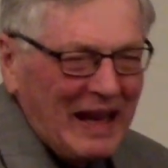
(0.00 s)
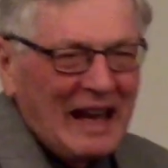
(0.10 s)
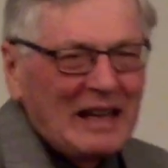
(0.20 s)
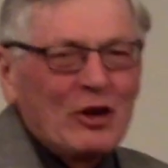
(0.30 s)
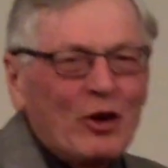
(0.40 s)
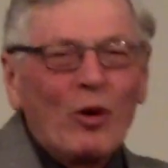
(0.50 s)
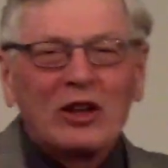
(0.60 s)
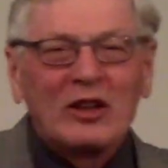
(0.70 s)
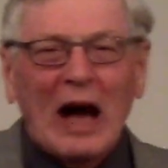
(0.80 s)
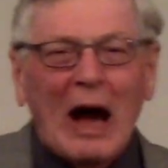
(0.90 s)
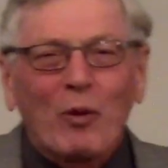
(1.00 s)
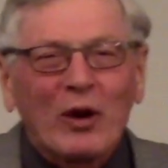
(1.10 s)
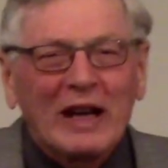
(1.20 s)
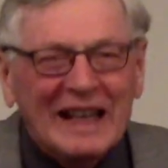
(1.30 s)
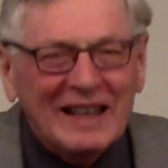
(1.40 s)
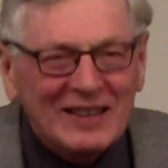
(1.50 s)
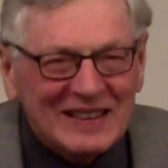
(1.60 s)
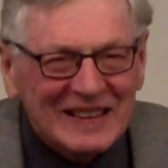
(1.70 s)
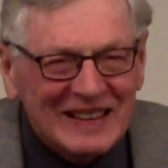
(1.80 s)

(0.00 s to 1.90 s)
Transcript: And you know what the dowry is?